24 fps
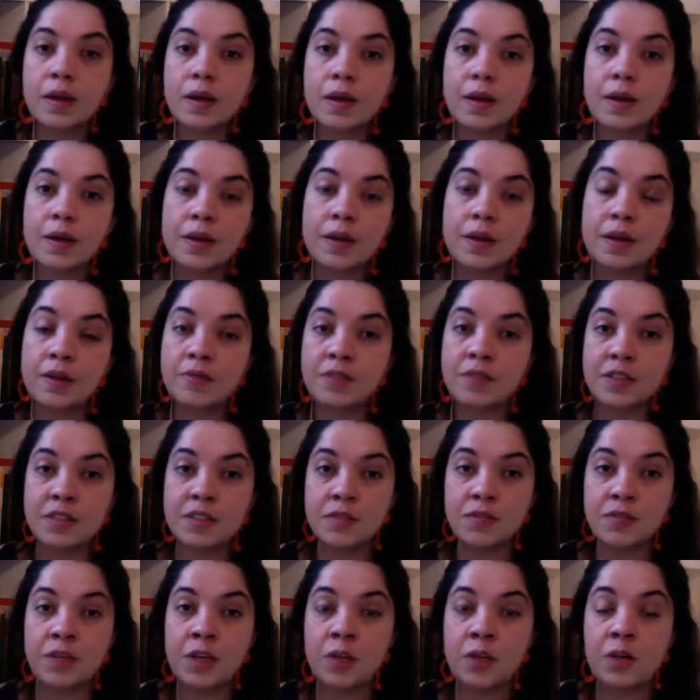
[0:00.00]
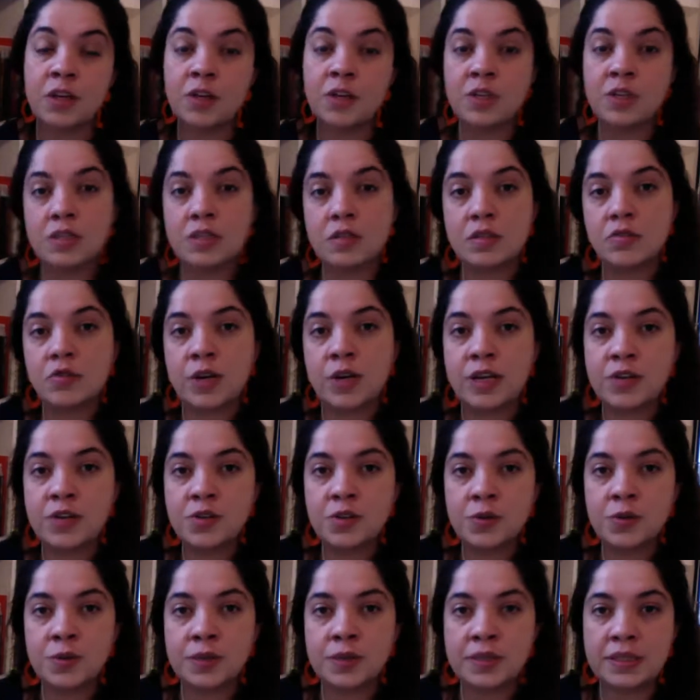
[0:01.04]
In the first video I just tried
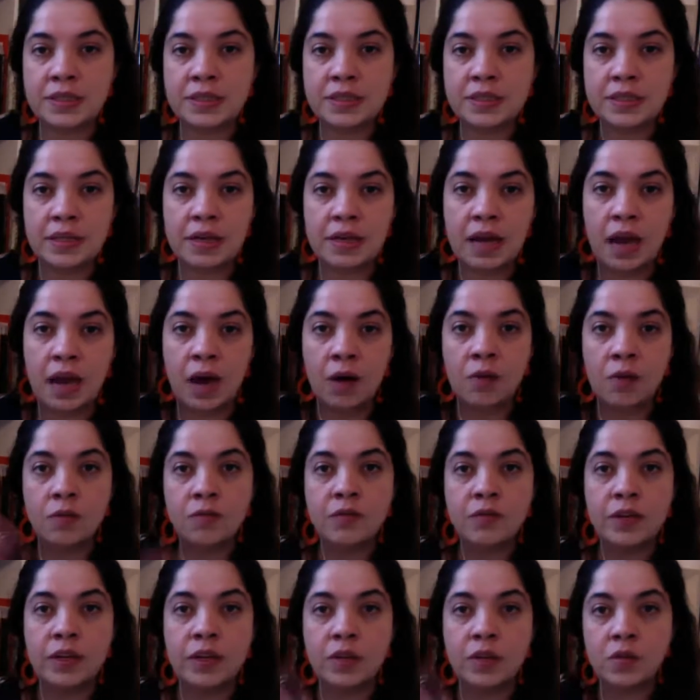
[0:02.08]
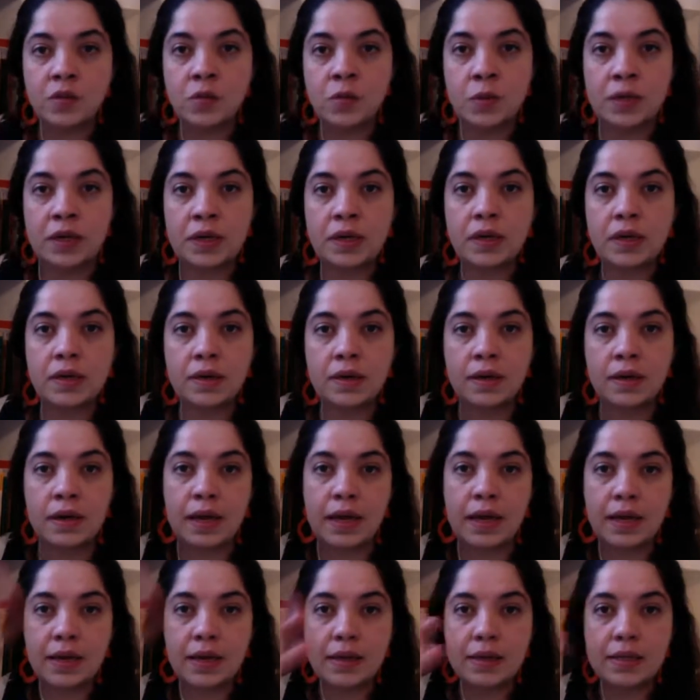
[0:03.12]
to understand how things work,
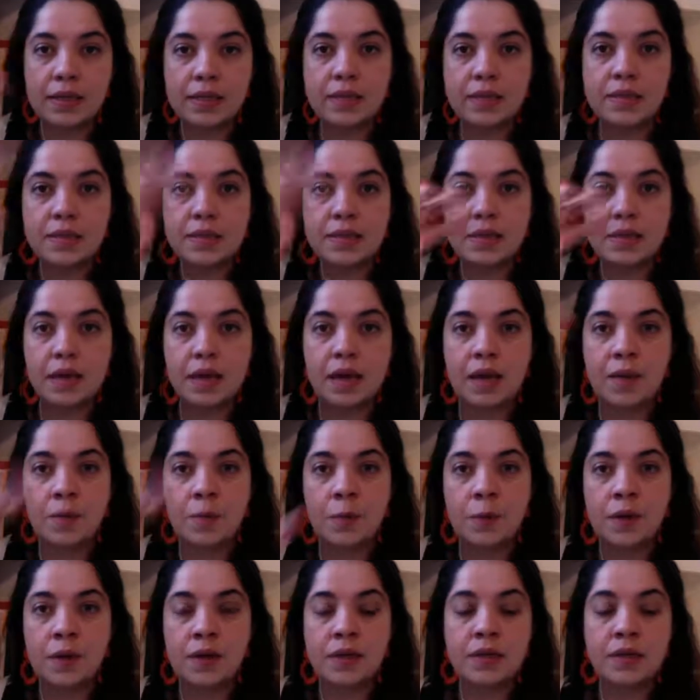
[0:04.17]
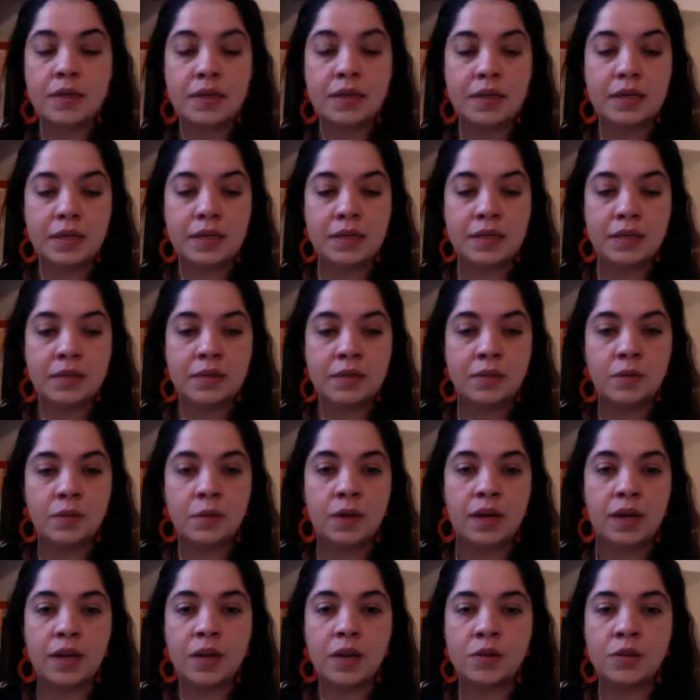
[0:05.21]
like this camera and
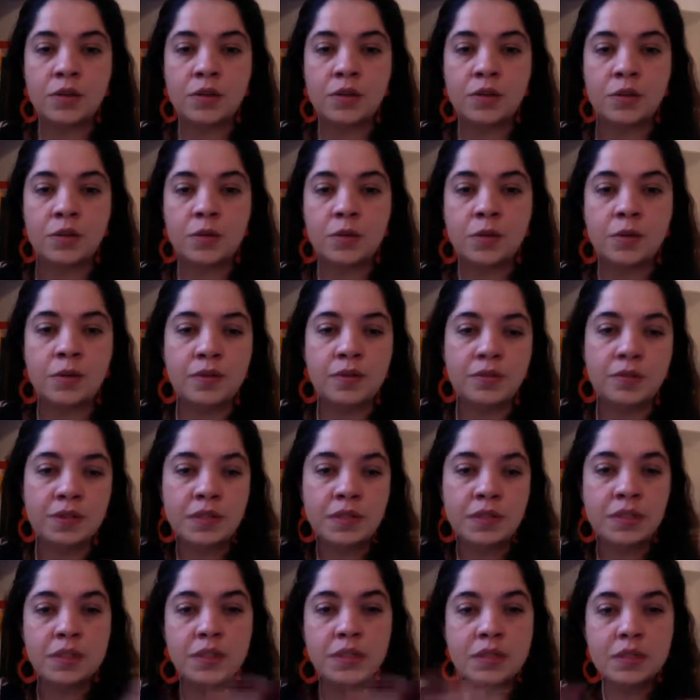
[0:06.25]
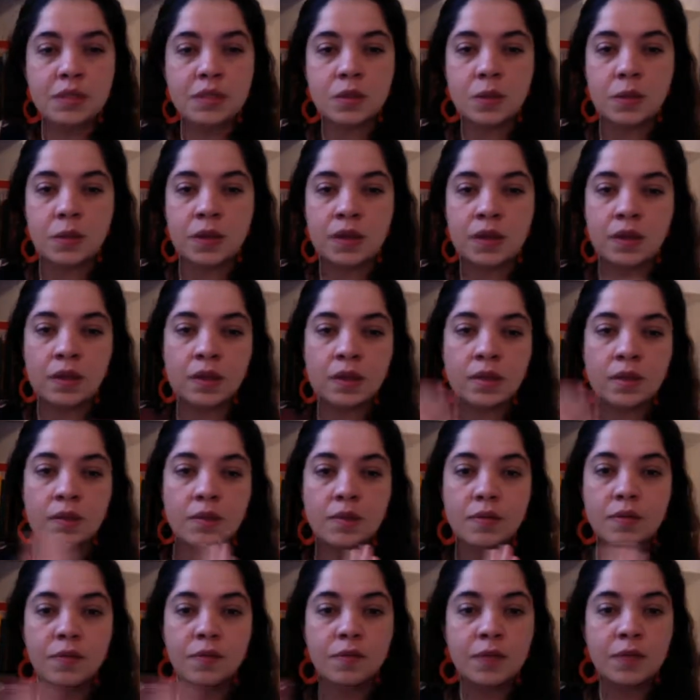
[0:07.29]
what I could do with the screen
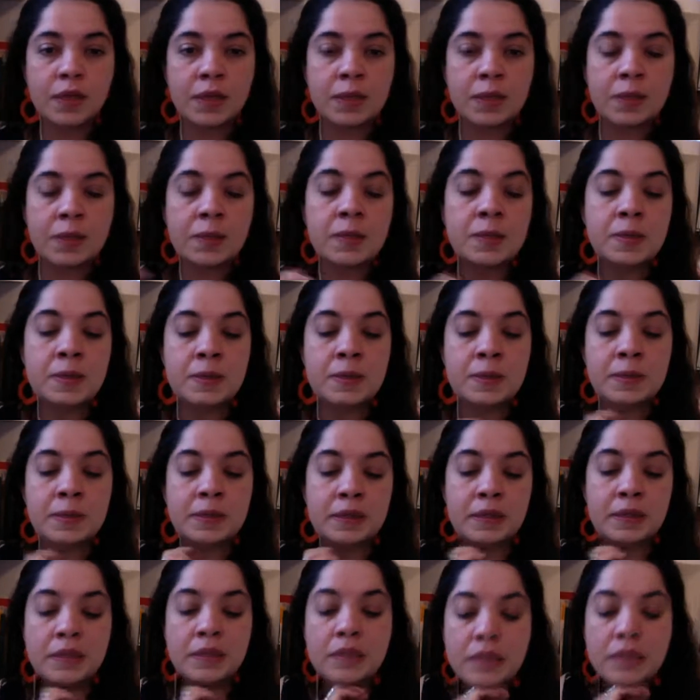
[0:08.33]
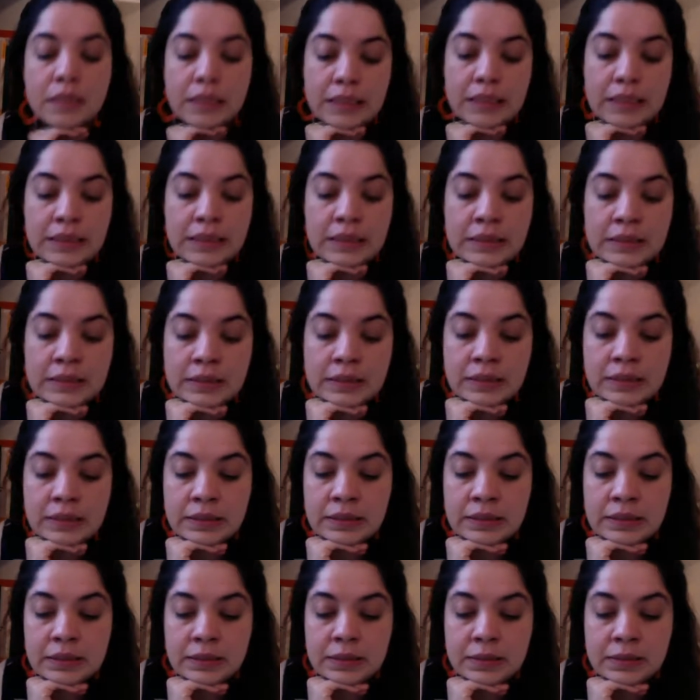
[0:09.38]
thing,
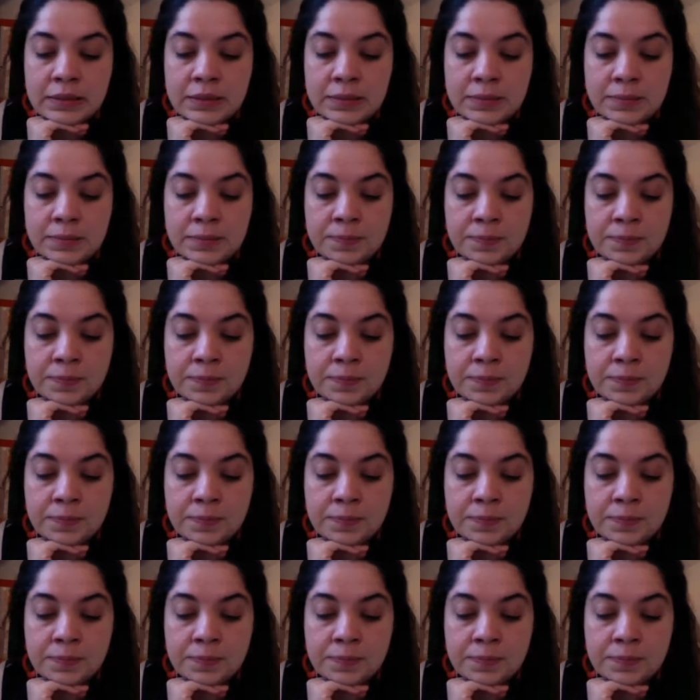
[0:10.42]
and